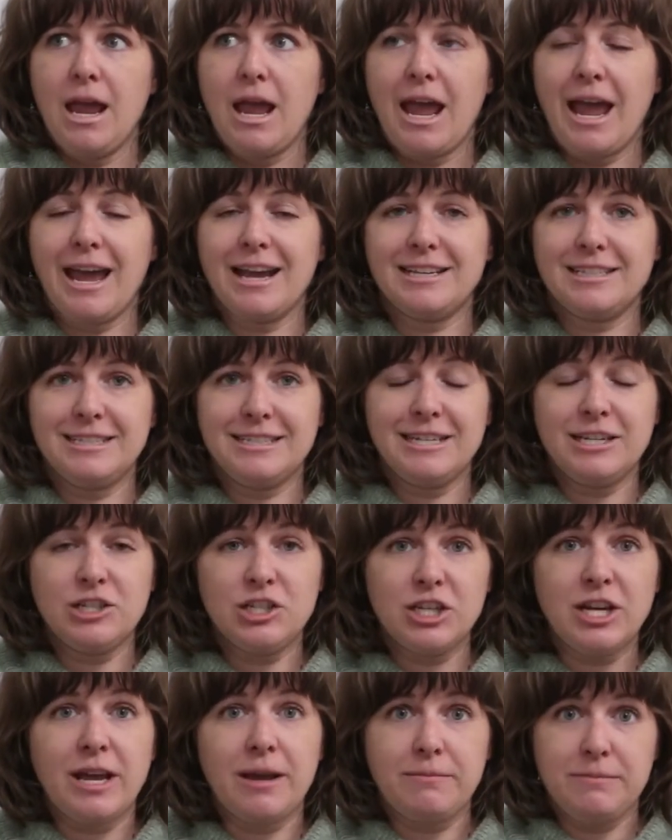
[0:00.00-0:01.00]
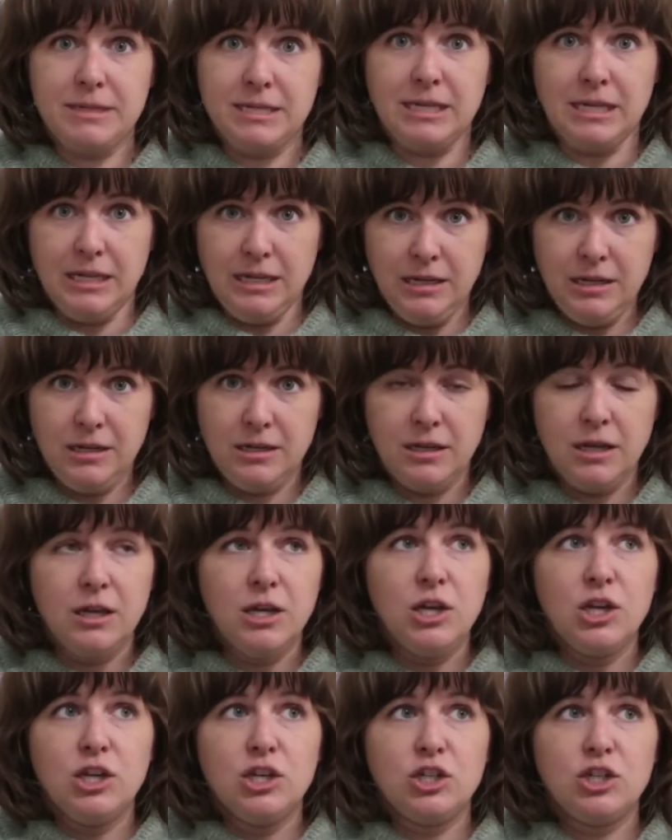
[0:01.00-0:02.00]
xstitchmd.
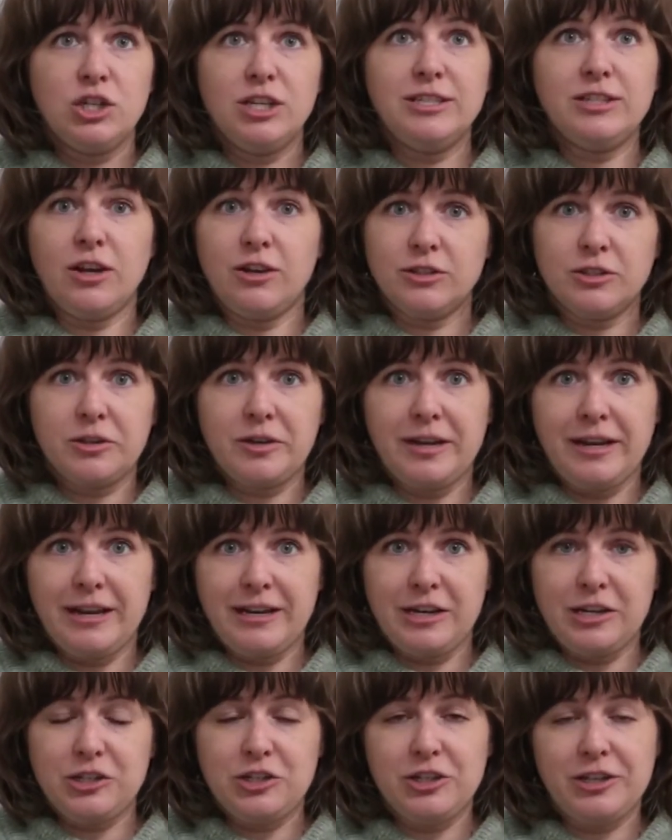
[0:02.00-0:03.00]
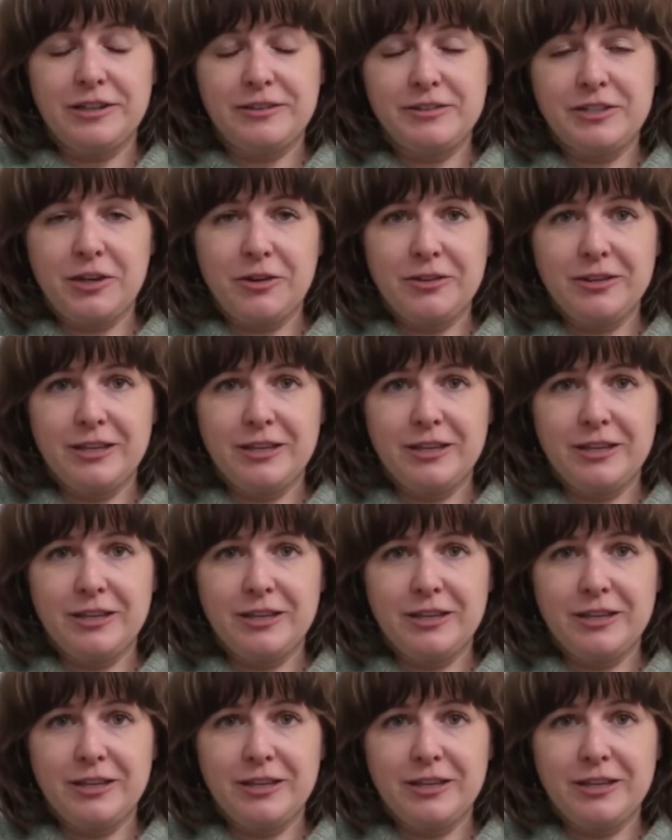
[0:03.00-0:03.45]
She's also Canadian. She lives out on